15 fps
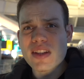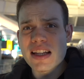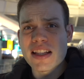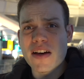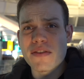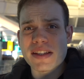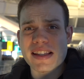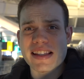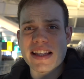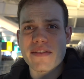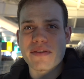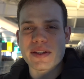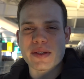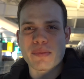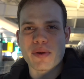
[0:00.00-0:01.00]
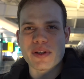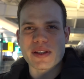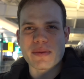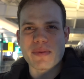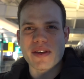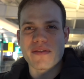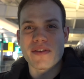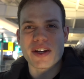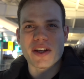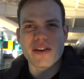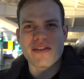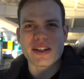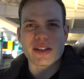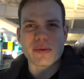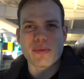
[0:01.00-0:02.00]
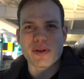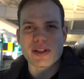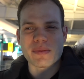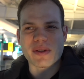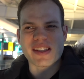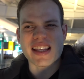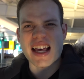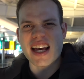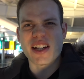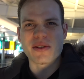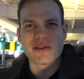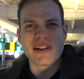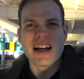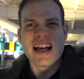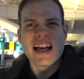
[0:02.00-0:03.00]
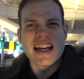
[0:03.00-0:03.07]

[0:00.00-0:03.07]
Now, this is never supposed to be a video that's supposed to be sad or